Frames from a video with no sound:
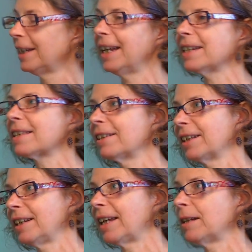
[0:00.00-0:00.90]
Yes, they're
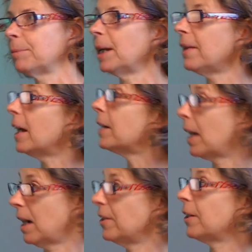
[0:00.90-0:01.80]
leaking, but they are
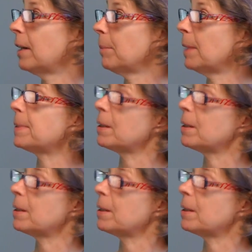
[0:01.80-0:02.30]
not underground pipes.